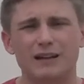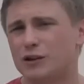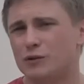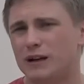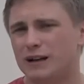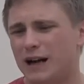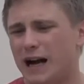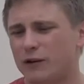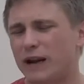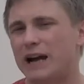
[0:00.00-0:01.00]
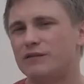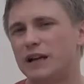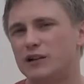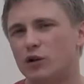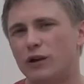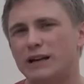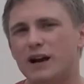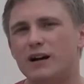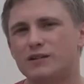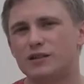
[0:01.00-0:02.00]
So, I don't have a
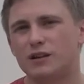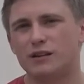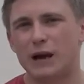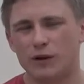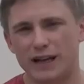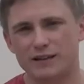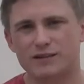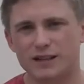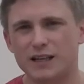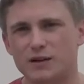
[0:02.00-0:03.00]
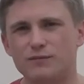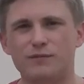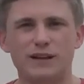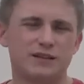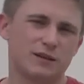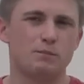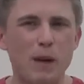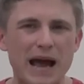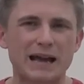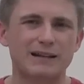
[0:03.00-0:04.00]
direct answer that would instantly convince a
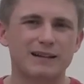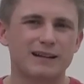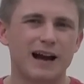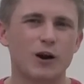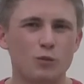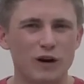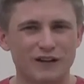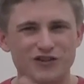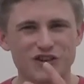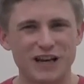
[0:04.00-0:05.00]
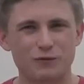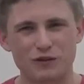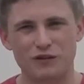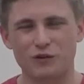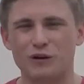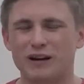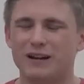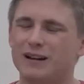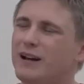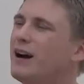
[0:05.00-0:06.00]
man. I hope what I've shared with you
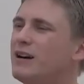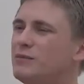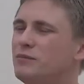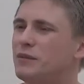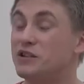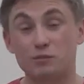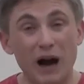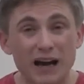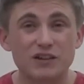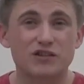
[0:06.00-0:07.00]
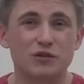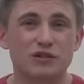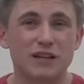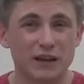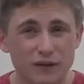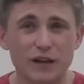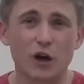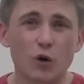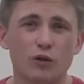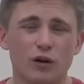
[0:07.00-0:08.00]
um, inspires you to give it a
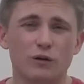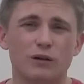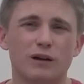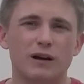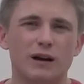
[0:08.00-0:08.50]
go, though.